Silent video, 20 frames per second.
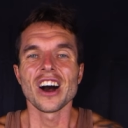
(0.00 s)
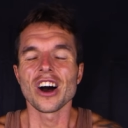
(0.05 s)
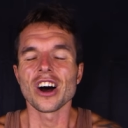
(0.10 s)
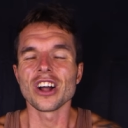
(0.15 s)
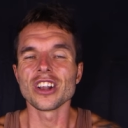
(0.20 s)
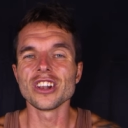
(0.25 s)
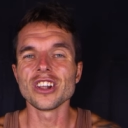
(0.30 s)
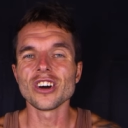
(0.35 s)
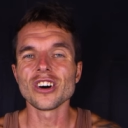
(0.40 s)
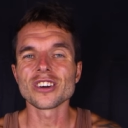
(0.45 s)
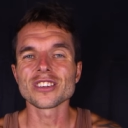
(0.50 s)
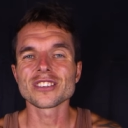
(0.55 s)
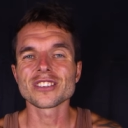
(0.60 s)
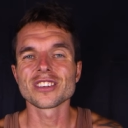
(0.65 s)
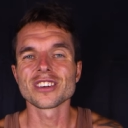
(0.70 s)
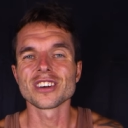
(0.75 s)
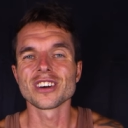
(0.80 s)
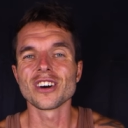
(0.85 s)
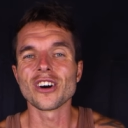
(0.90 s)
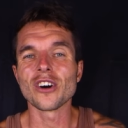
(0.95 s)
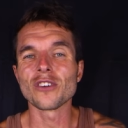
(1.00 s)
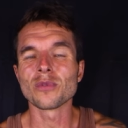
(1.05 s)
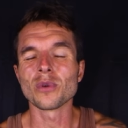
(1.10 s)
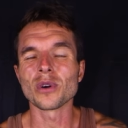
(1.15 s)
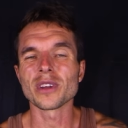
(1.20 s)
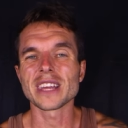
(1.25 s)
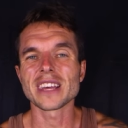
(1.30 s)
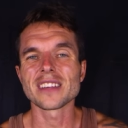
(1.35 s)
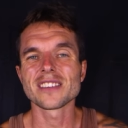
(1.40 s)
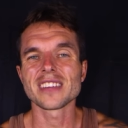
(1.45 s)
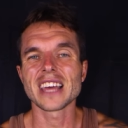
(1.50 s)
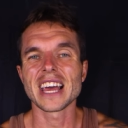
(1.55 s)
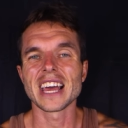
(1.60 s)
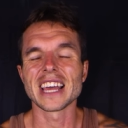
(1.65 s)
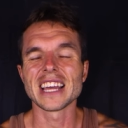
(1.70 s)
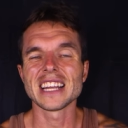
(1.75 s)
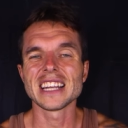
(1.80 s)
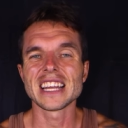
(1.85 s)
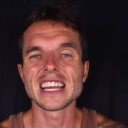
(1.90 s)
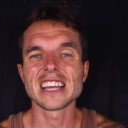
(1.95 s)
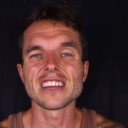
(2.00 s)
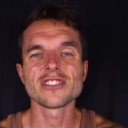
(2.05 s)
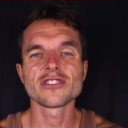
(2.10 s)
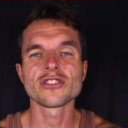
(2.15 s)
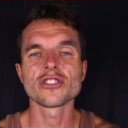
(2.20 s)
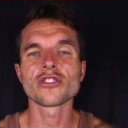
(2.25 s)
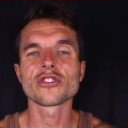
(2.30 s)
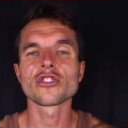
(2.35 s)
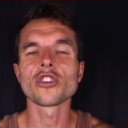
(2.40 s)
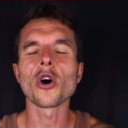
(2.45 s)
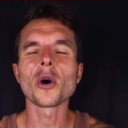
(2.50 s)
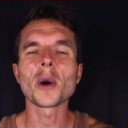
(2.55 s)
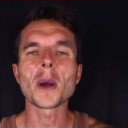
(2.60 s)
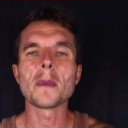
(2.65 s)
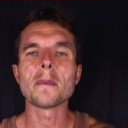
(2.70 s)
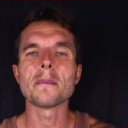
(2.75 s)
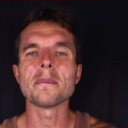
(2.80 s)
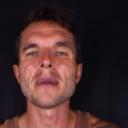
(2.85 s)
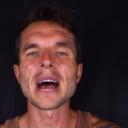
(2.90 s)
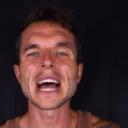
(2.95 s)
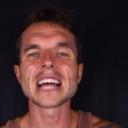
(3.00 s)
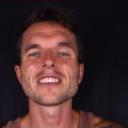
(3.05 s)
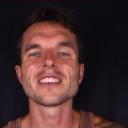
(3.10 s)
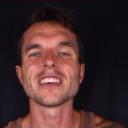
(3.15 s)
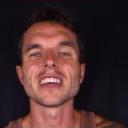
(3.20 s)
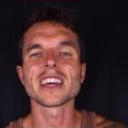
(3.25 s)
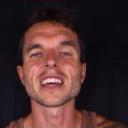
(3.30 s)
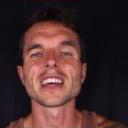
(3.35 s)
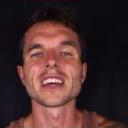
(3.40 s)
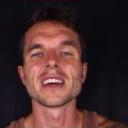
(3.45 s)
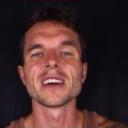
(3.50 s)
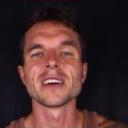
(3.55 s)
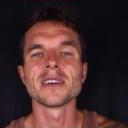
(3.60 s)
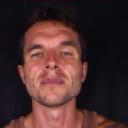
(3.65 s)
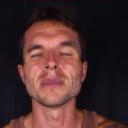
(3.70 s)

a lot of what they're saying is just dogmatic